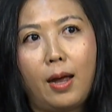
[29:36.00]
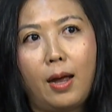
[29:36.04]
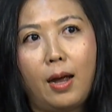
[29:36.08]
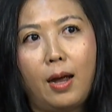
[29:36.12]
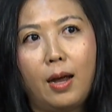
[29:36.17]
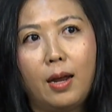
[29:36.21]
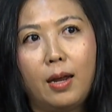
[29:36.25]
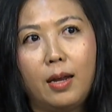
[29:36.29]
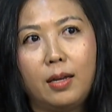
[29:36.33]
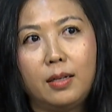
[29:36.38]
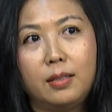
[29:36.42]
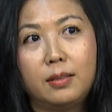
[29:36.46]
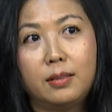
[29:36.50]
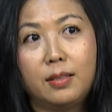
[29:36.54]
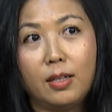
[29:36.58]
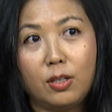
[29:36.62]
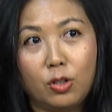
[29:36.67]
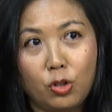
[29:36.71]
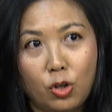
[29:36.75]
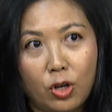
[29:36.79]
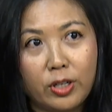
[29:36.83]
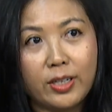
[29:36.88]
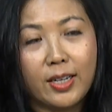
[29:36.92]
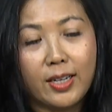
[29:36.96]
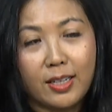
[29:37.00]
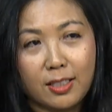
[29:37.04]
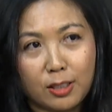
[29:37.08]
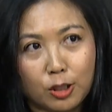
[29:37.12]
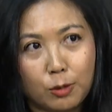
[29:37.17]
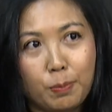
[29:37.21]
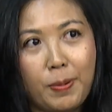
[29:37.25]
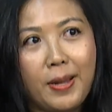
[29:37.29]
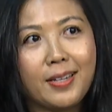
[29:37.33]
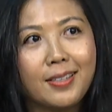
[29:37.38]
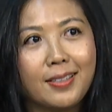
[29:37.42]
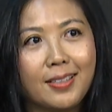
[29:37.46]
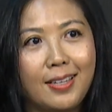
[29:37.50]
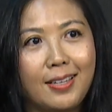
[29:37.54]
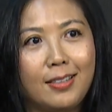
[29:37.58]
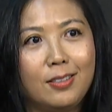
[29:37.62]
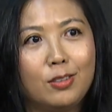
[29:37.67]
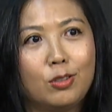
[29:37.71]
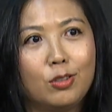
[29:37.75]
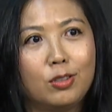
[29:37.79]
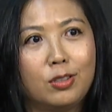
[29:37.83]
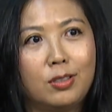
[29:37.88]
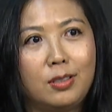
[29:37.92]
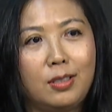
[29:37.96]
I did not expect
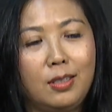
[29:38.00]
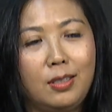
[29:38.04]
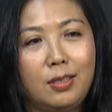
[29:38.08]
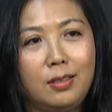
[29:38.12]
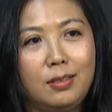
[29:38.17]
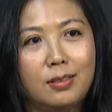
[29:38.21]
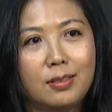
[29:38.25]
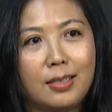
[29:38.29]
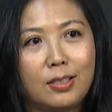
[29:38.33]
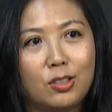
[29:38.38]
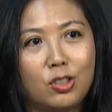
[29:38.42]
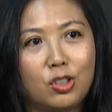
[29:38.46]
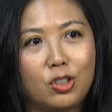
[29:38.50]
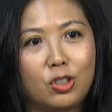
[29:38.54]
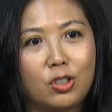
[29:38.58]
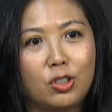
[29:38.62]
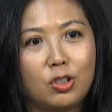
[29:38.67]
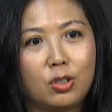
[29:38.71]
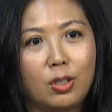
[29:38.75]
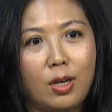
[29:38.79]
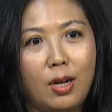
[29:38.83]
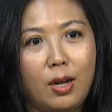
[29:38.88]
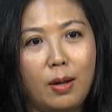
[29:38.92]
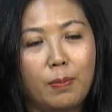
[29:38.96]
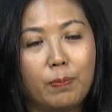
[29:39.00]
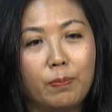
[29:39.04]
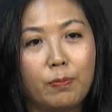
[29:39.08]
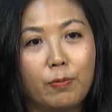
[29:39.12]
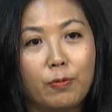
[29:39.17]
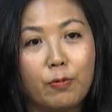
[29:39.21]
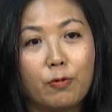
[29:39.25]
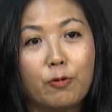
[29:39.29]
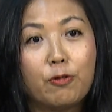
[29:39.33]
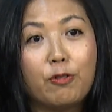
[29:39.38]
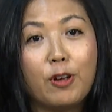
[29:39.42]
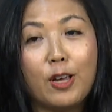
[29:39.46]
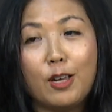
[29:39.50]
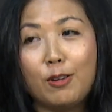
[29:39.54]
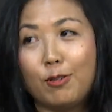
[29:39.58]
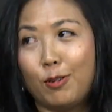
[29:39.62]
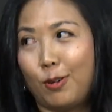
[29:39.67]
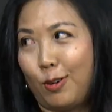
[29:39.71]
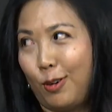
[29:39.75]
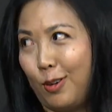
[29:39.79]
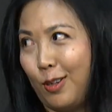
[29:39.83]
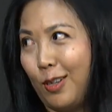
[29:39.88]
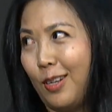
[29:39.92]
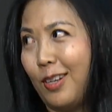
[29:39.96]
again to see such
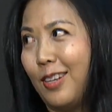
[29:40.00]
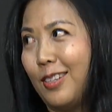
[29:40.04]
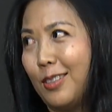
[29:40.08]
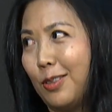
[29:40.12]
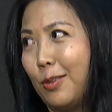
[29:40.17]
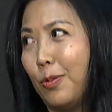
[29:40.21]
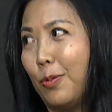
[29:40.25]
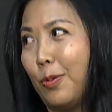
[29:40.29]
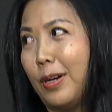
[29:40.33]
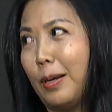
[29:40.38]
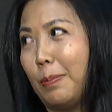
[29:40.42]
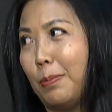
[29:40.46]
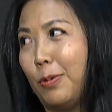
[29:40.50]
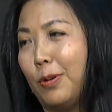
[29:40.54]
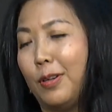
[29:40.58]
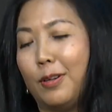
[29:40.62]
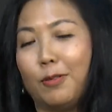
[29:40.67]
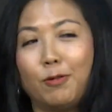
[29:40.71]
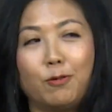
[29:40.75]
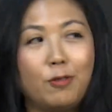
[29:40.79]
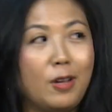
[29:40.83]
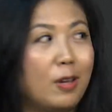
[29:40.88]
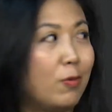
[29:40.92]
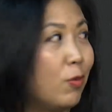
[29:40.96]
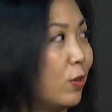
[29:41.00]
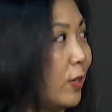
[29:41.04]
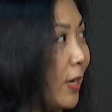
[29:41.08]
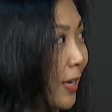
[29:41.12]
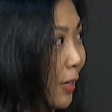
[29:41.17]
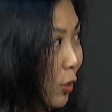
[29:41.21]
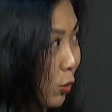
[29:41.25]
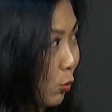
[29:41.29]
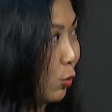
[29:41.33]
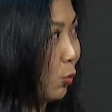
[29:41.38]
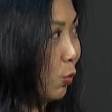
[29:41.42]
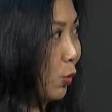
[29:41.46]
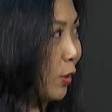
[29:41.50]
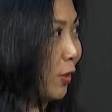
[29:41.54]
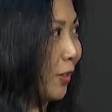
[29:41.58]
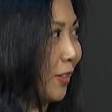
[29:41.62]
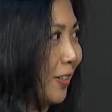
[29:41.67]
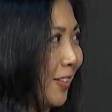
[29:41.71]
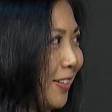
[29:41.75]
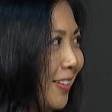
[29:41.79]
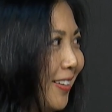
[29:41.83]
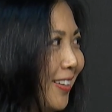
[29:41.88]
favor, as what I put it, favor and goodwill.